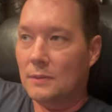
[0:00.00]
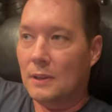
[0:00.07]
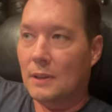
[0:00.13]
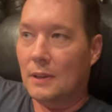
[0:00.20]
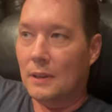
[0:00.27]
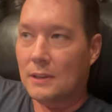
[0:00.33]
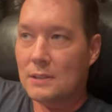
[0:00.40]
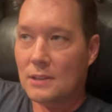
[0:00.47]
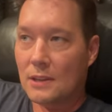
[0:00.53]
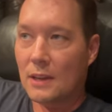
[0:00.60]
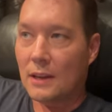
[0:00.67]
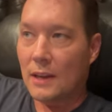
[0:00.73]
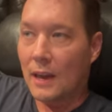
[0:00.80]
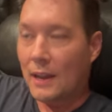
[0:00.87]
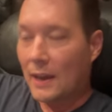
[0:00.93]
You know, that's just,
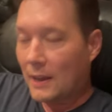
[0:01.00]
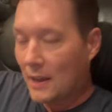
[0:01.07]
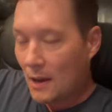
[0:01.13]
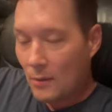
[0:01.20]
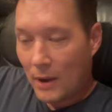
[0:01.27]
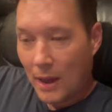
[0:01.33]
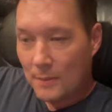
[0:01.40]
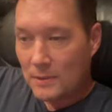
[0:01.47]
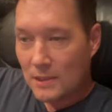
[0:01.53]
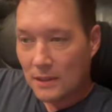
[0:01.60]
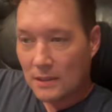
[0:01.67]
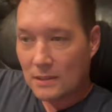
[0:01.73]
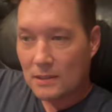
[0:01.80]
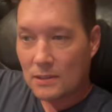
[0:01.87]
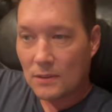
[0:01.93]
and I, I care what happens to
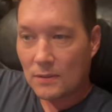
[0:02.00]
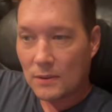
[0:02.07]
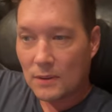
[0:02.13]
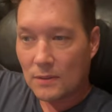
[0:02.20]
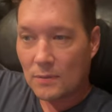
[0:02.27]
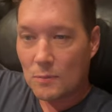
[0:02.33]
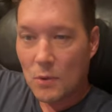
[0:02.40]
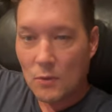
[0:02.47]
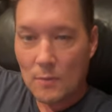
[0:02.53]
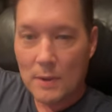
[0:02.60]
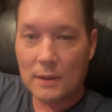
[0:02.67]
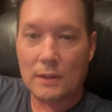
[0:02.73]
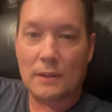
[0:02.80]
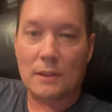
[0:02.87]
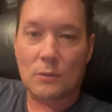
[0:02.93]
the conservative
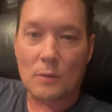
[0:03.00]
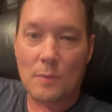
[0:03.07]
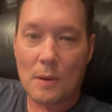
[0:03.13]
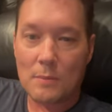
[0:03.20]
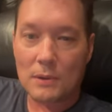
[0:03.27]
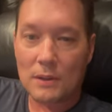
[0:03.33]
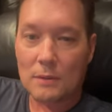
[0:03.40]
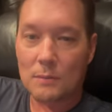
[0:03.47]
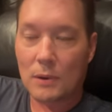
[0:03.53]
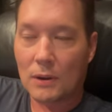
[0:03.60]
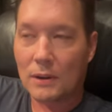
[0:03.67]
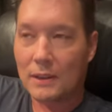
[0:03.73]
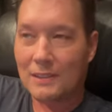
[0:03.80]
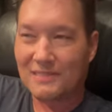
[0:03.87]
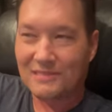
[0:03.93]
movement and the Republican
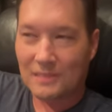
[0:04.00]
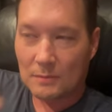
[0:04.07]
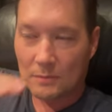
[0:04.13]
Party,